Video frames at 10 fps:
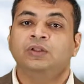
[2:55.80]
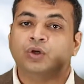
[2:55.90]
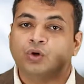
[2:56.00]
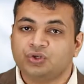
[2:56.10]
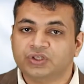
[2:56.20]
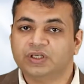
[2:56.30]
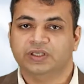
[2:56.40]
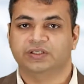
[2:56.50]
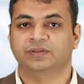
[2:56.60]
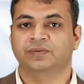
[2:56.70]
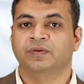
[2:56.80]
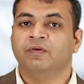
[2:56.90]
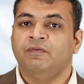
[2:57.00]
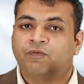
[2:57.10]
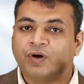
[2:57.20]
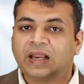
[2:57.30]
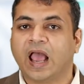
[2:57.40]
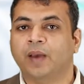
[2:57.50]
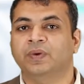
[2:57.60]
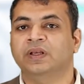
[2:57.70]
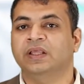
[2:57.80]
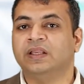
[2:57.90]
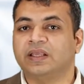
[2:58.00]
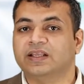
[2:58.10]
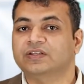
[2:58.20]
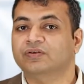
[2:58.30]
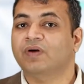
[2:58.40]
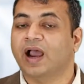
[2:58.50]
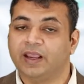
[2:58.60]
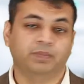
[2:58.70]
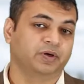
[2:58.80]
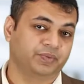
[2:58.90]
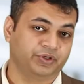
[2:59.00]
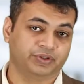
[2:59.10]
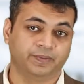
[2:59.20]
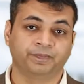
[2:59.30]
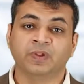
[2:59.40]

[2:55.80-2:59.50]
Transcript: The question is, what happens in case of high blood pressure?